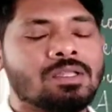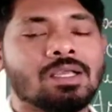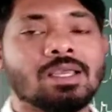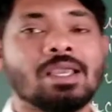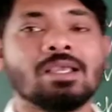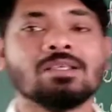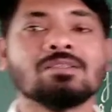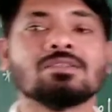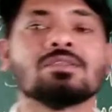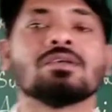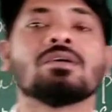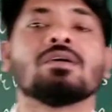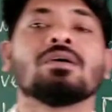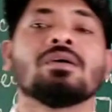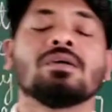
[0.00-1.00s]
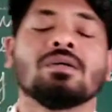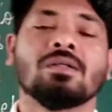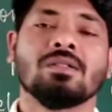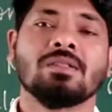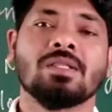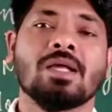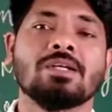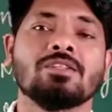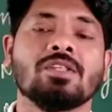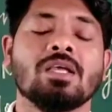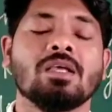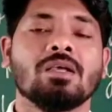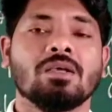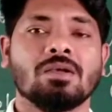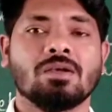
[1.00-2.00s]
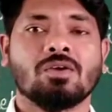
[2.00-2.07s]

The kings that they